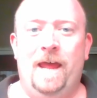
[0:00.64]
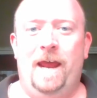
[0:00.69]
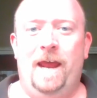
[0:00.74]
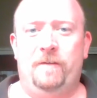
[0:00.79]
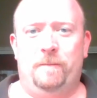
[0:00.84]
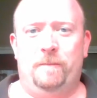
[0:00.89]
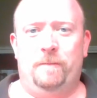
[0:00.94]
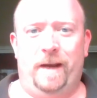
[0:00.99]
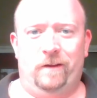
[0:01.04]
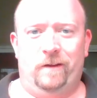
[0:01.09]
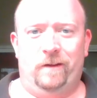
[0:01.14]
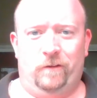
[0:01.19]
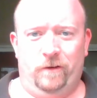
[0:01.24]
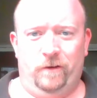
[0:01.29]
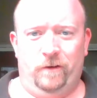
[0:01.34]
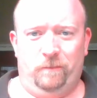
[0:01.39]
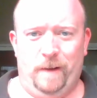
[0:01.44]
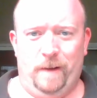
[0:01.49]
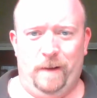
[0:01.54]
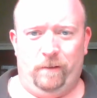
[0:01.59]
Hey everybody, it's
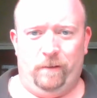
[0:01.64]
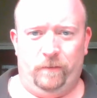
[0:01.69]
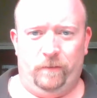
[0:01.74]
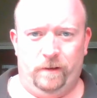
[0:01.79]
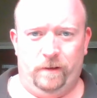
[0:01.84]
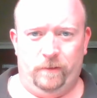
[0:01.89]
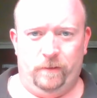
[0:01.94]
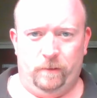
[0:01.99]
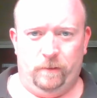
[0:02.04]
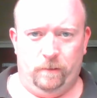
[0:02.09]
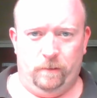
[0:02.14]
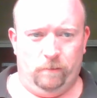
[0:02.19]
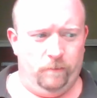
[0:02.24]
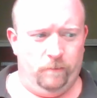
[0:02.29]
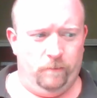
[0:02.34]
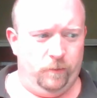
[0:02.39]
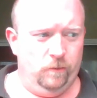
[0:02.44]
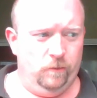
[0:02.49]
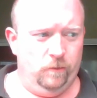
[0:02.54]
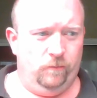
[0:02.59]
Chris back with another
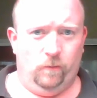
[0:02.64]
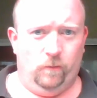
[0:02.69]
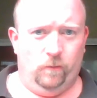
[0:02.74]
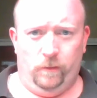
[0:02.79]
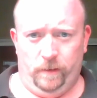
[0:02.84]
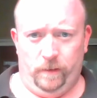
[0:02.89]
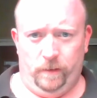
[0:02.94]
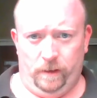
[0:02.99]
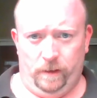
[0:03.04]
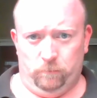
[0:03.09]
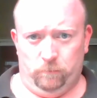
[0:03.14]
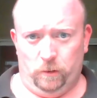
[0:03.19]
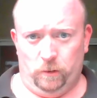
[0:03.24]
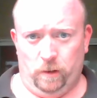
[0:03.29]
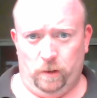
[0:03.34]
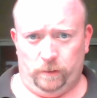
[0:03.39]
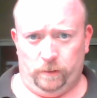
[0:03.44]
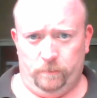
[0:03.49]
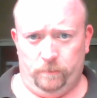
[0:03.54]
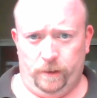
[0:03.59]
review for the Blue
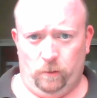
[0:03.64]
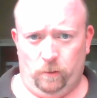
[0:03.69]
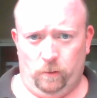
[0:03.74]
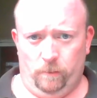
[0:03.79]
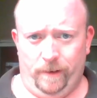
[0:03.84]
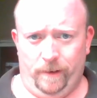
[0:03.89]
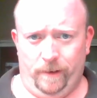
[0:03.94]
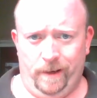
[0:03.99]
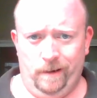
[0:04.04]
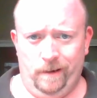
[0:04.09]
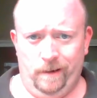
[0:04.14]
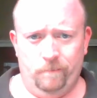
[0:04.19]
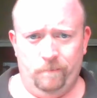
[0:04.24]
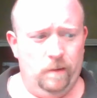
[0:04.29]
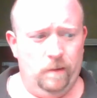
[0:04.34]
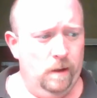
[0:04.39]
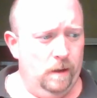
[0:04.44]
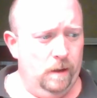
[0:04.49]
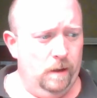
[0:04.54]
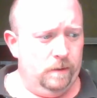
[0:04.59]
Collar Beer Gourmet.
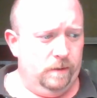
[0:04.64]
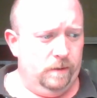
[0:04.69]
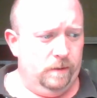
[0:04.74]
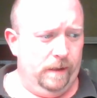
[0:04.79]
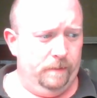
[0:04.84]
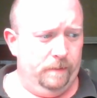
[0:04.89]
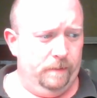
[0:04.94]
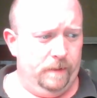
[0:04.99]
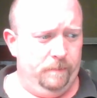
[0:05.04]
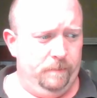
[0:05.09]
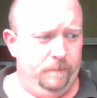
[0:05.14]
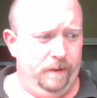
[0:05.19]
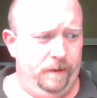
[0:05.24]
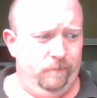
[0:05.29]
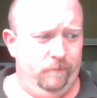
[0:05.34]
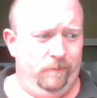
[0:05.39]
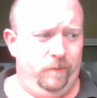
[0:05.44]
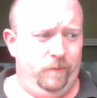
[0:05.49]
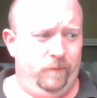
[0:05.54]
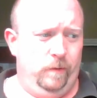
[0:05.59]
Tonight I'm going to be
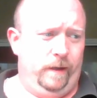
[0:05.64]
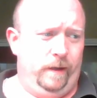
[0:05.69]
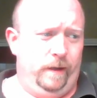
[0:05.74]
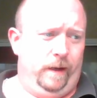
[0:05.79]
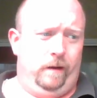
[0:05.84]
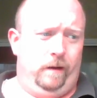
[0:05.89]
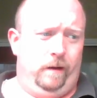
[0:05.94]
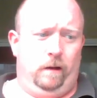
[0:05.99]
reviewing a